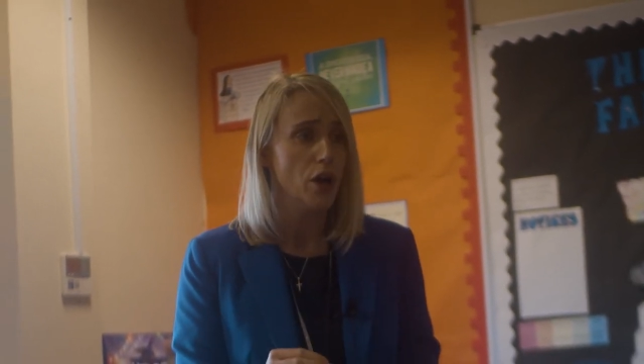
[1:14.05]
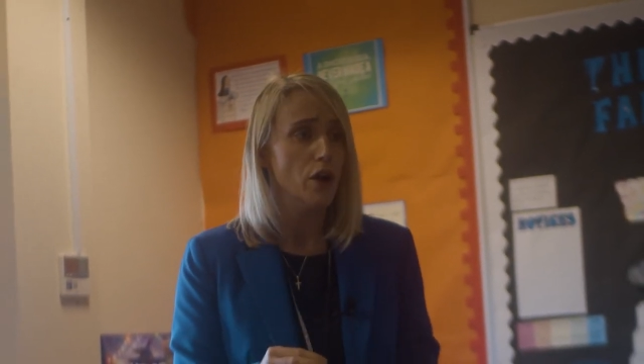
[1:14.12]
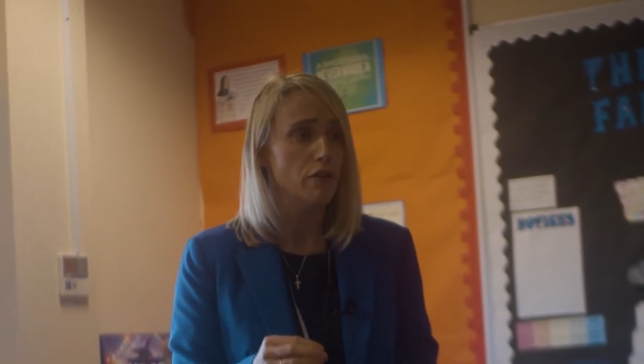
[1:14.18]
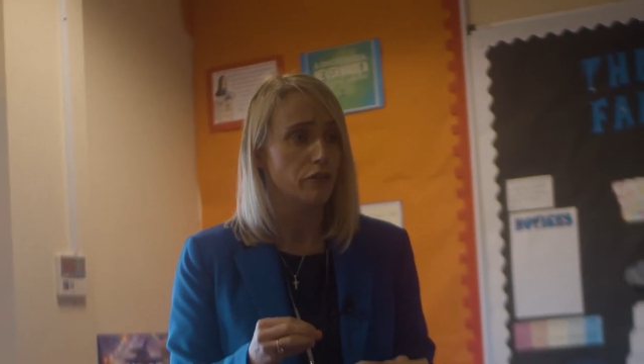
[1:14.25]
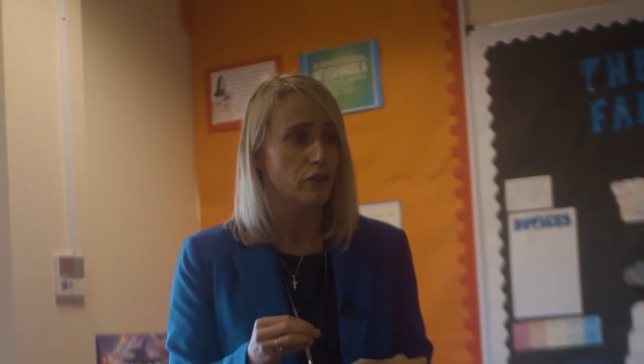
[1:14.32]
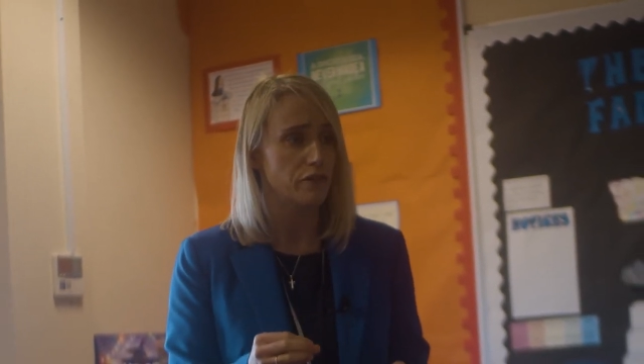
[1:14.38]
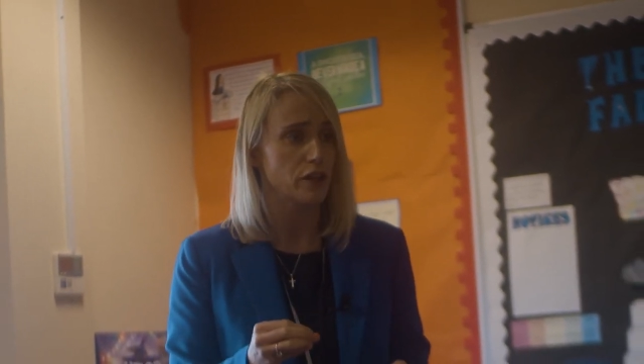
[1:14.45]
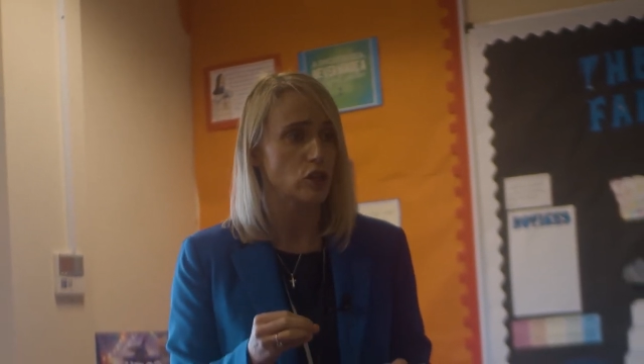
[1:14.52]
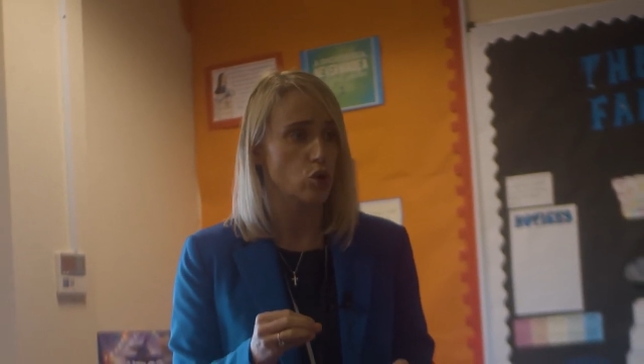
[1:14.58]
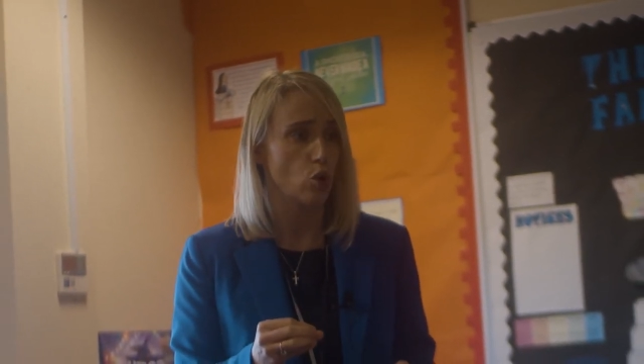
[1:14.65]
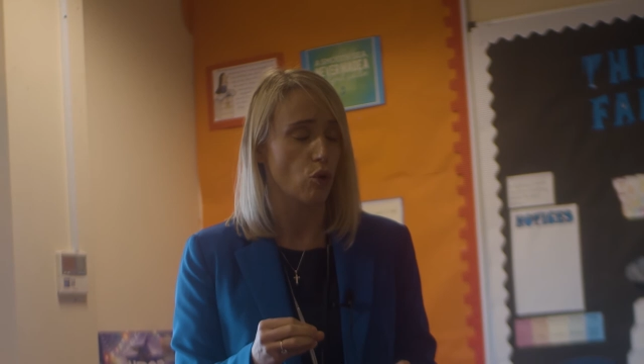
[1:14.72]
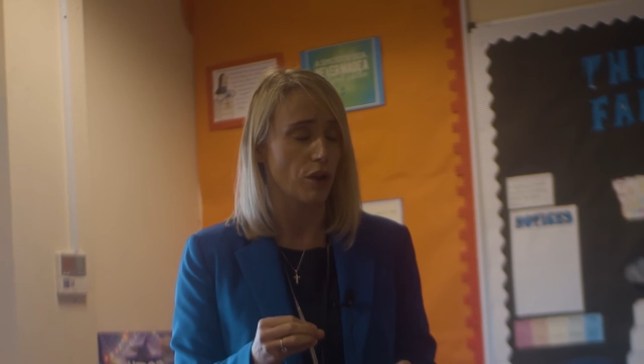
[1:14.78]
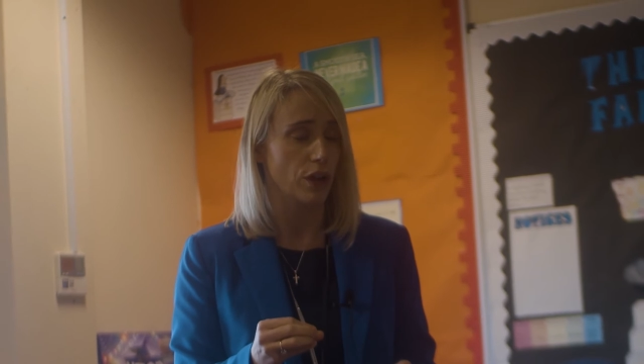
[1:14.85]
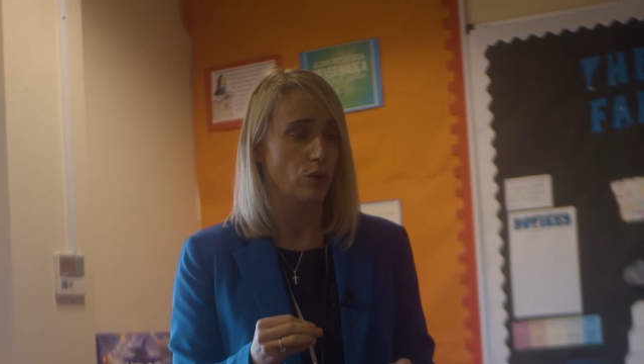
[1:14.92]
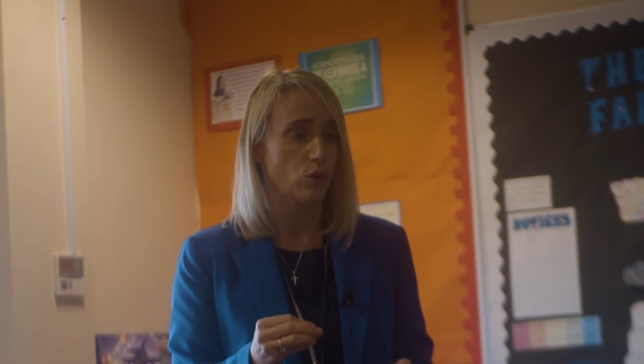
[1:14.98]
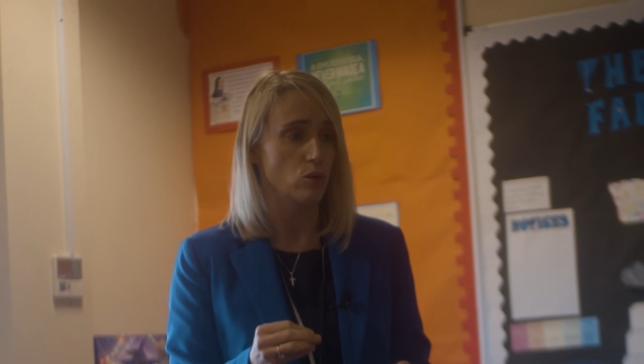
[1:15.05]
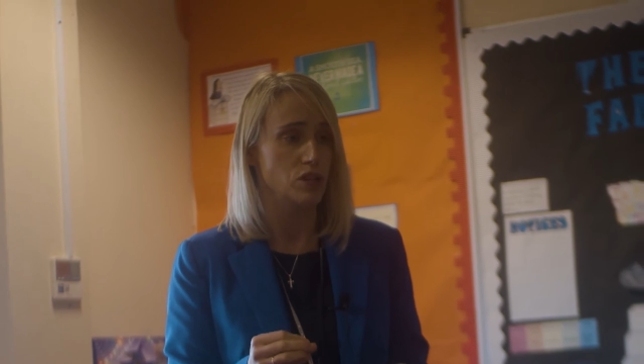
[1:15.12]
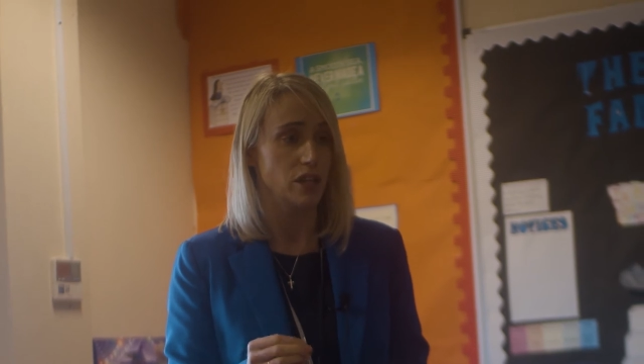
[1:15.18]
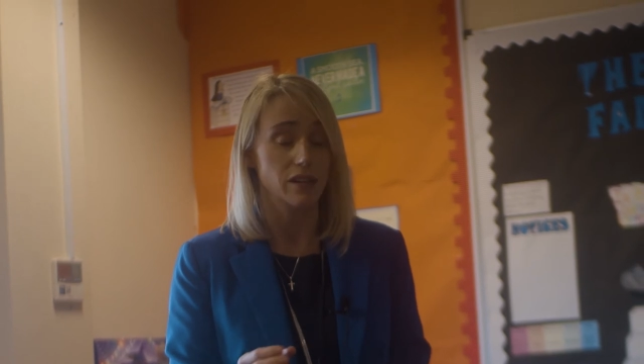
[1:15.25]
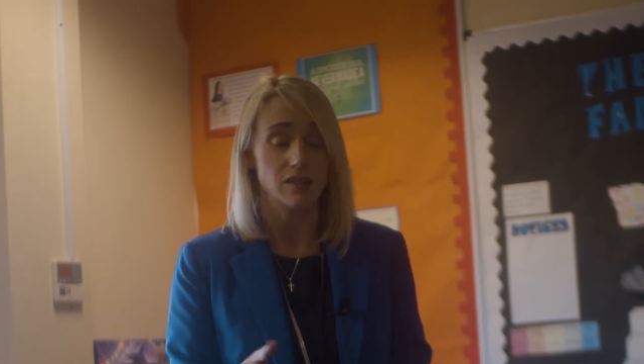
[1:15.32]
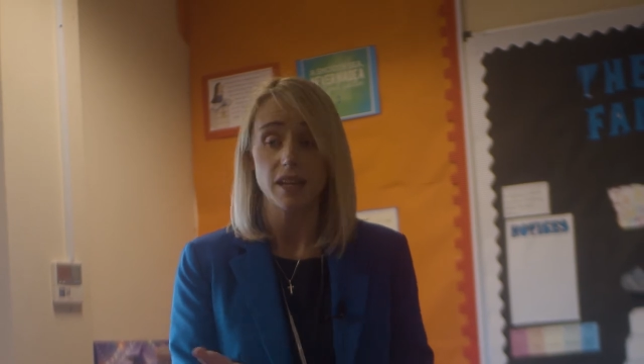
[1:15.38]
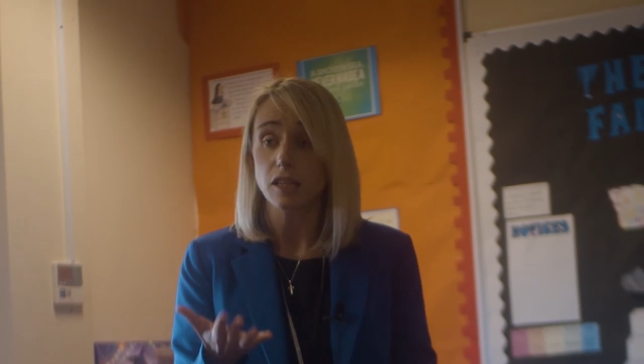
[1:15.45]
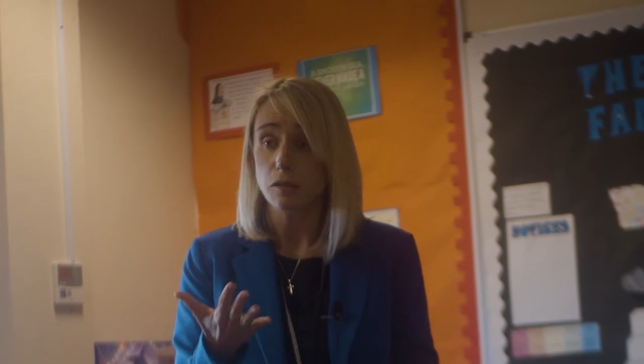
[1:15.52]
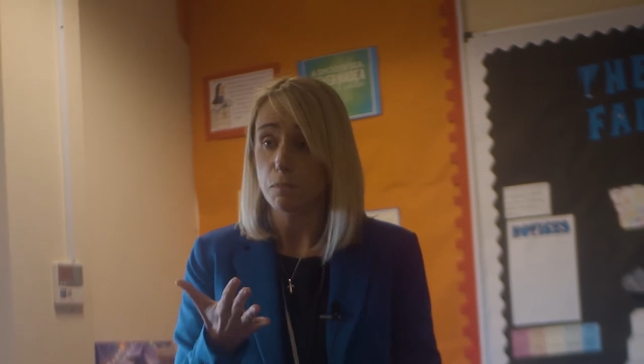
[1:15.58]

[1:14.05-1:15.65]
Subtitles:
for a Victorian audience. It's